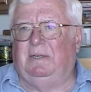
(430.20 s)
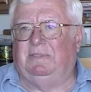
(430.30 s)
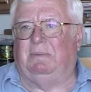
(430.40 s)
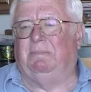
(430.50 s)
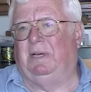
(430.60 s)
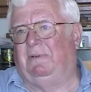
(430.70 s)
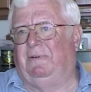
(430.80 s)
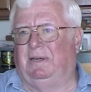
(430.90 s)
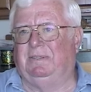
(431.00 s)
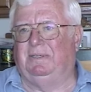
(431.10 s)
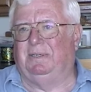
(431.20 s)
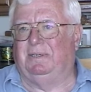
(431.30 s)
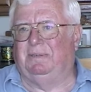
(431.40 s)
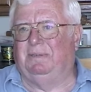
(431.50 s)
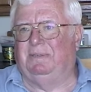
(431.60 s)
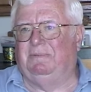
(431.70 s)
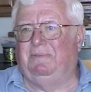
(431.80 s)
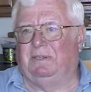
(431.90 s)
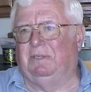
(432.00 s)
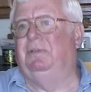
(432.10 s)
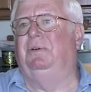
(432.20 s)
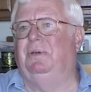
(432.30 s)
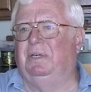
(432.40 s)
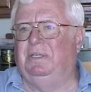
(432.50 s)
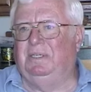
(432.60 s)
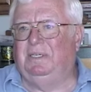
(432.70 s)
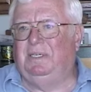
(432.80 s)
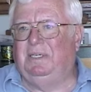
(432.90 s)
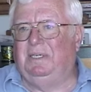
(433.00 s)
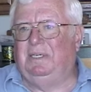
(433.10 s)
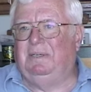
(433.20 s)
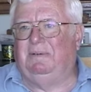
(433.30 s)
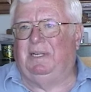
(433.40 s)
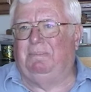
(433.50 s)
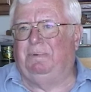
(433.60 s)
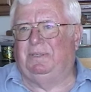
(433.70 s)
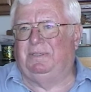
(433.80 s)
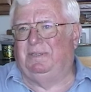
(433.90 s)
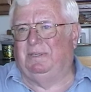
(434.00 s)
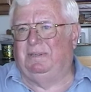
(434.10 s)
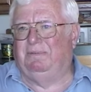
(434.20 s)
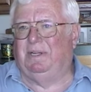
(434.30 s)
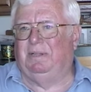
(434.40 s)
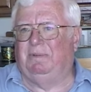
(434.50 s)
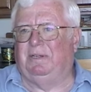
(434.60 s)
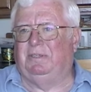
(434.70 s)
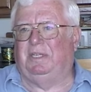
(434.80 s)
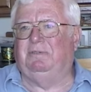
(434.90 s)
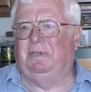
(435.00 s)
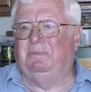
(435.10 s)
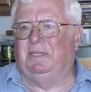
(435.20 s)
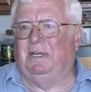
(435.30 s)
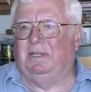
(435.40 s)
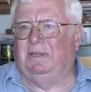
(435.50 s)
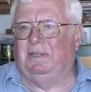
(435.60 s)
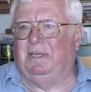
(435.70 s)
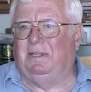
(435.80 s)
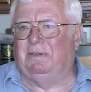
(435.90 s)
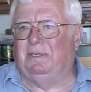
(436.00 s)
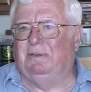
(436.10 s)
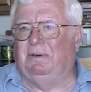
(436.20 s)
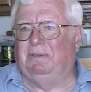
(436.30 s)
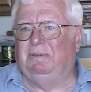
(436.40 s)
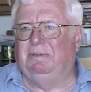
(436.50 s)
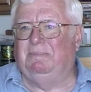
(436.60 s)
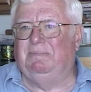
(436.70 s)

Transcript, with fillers: and if something malfunctioned or functioned too good, when they pushed the, one of them little jet streams on there, they either could go